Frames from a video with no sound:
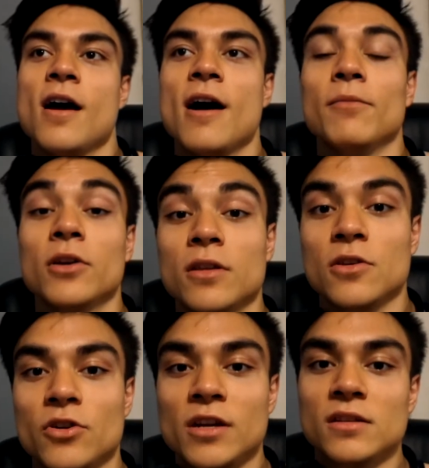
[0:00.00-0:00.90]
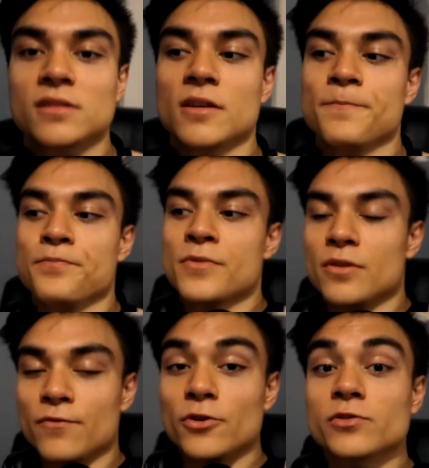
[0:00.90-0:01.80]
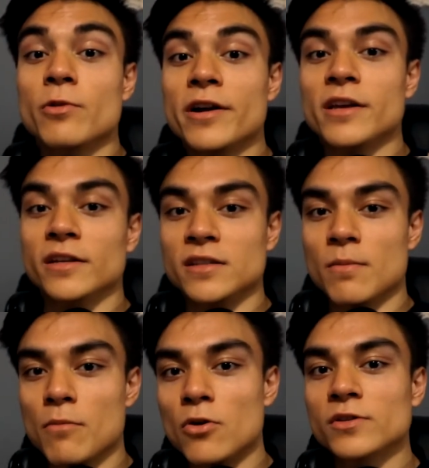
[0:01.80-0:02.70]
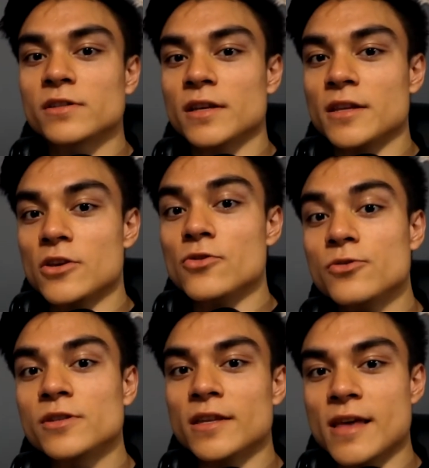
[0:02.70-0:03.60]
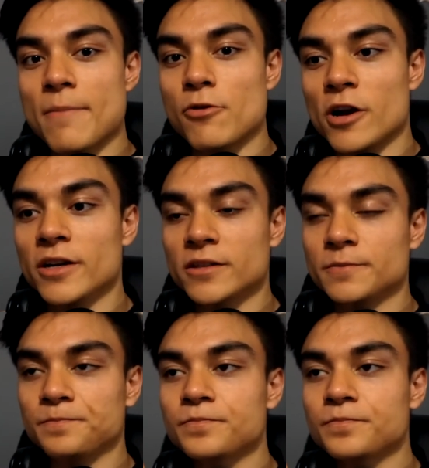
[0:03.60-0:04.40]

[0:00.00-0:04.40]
um, look at the ingredients. The first one is the most that they use in that product.